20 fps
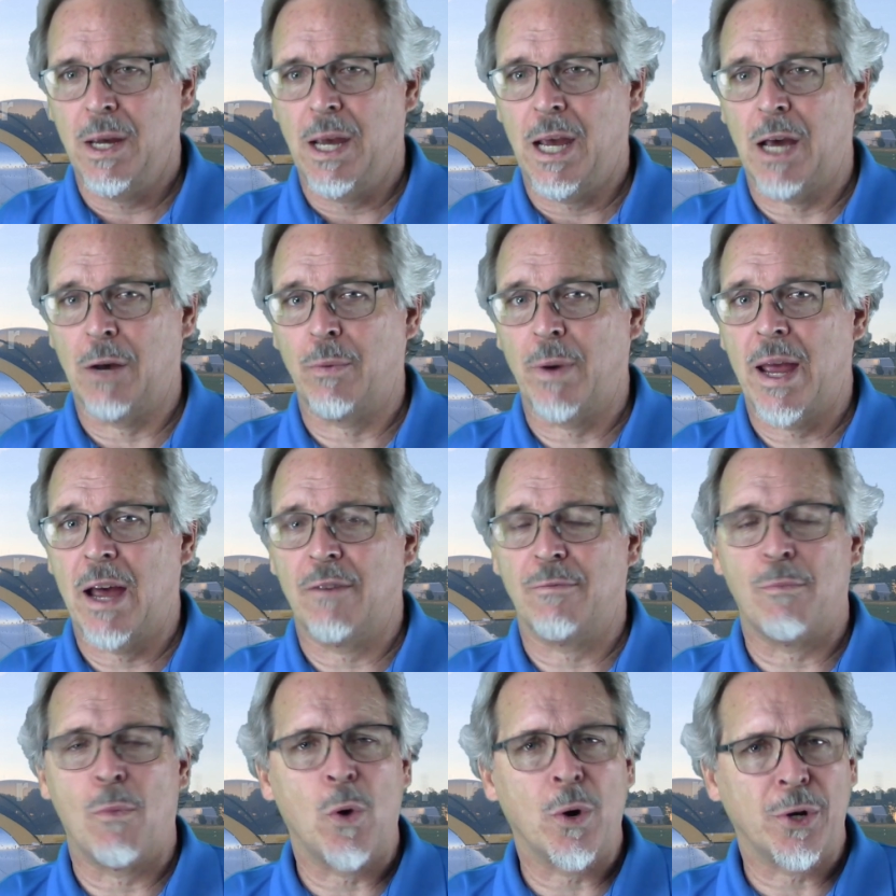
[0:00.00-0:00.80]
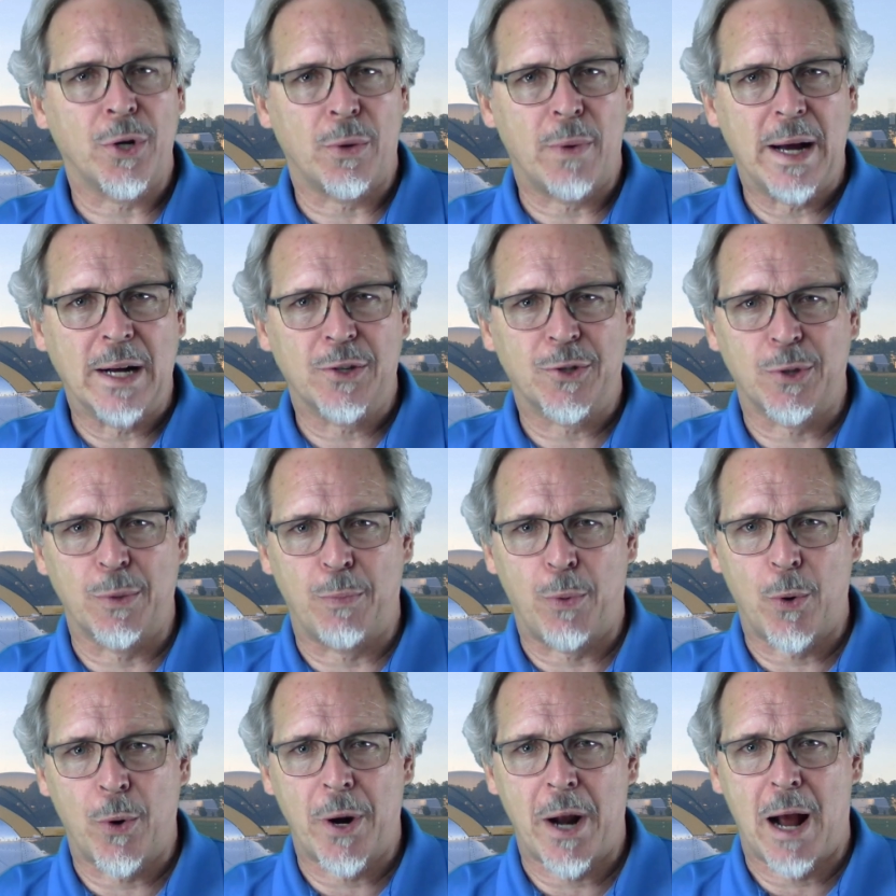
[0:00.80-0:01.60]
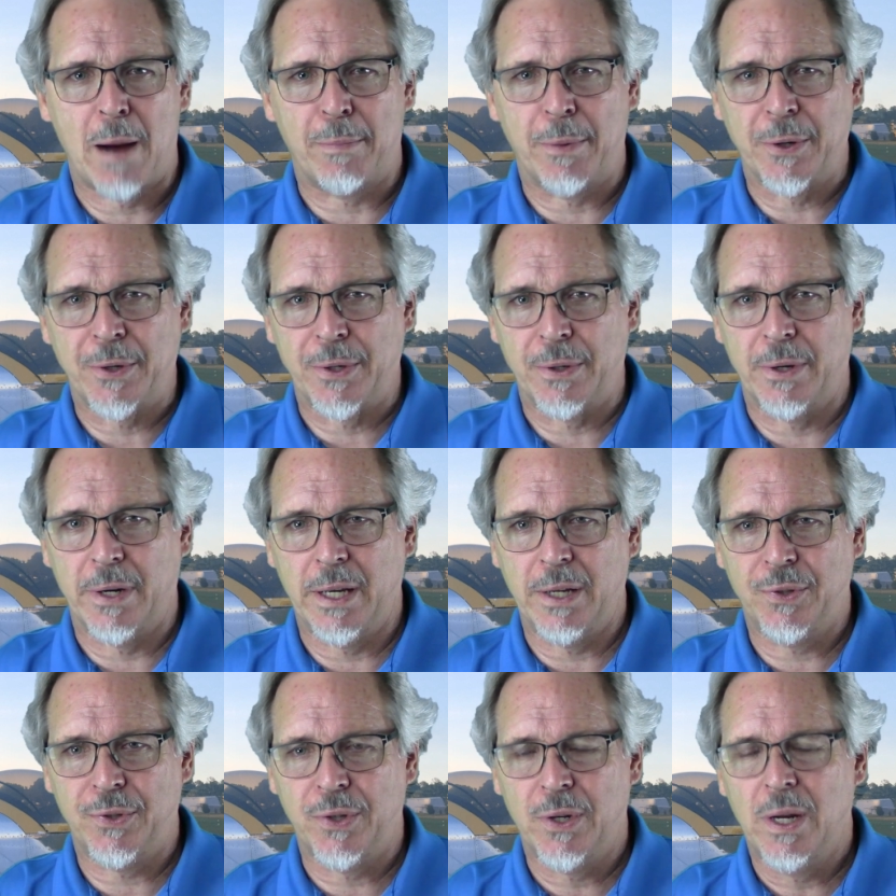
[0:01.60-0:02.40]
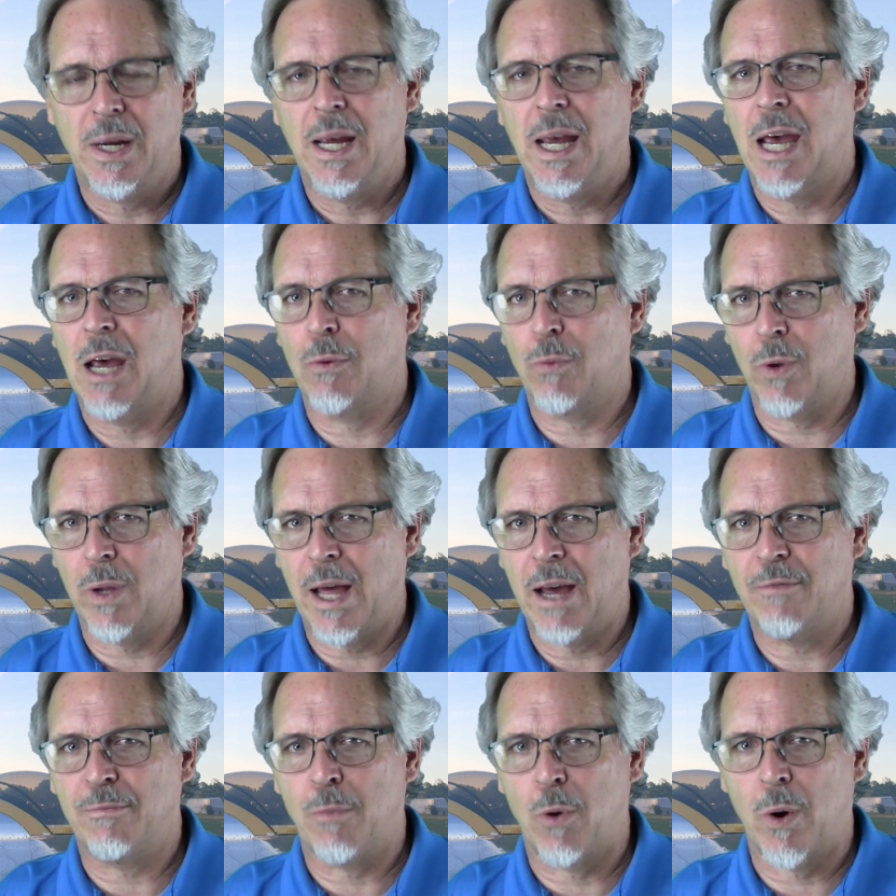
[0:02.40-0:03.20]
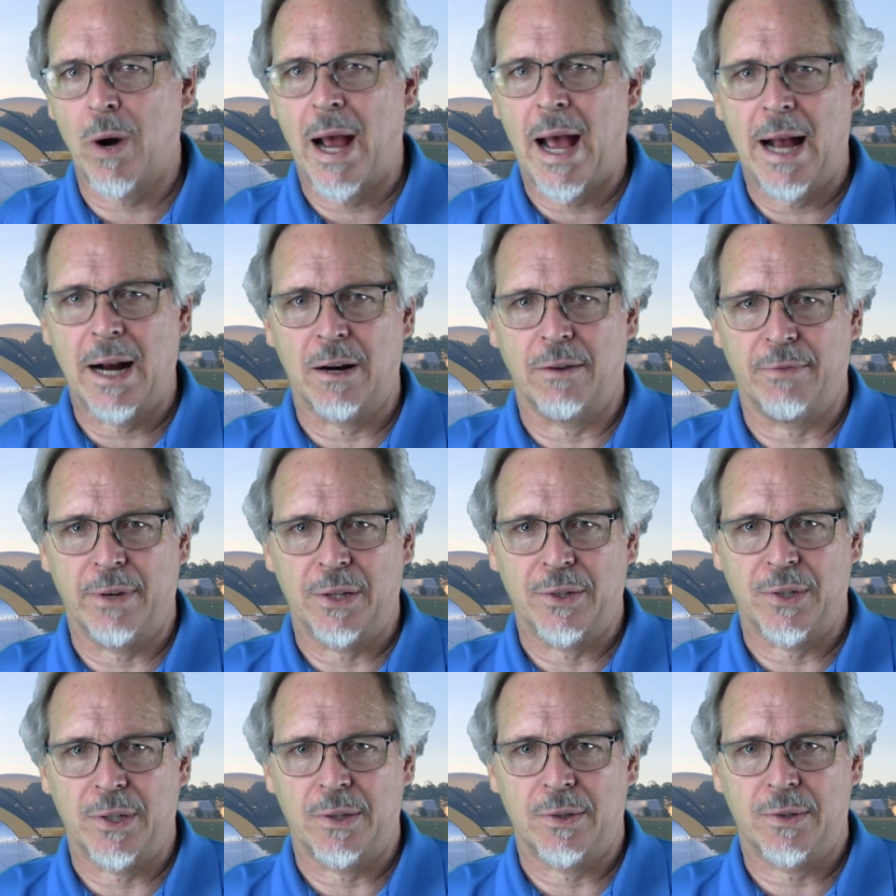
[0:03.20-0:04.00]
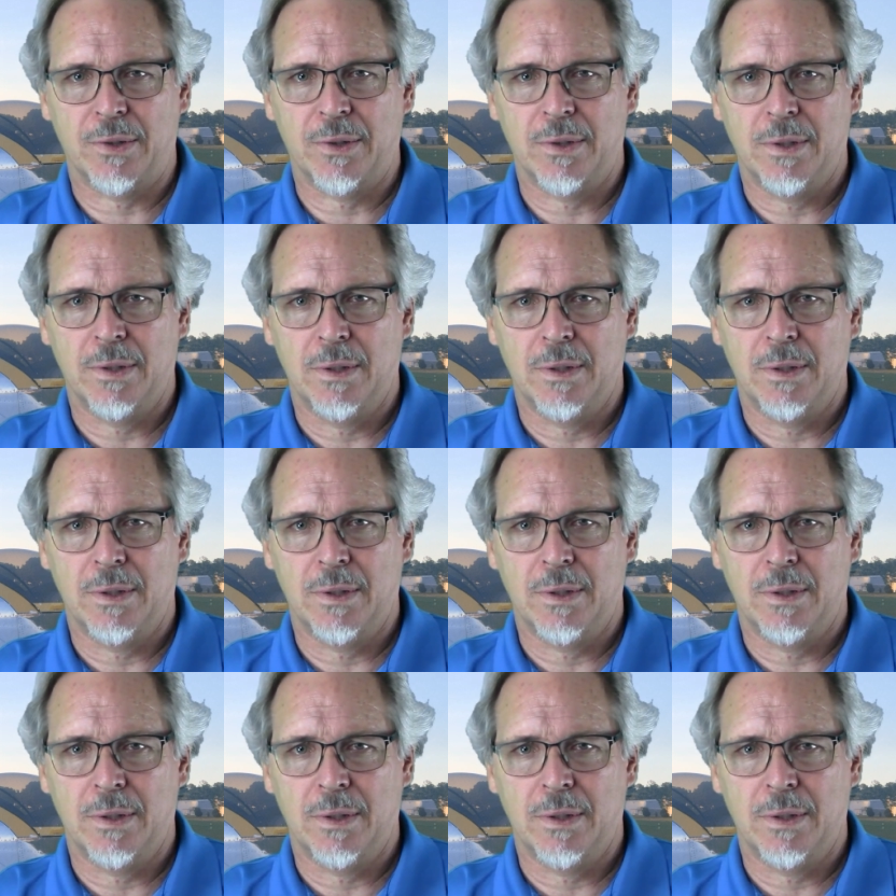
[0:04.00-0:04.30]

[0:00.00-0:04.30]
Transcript: And we have more direct support opportunities. And we'll have more hangar visits.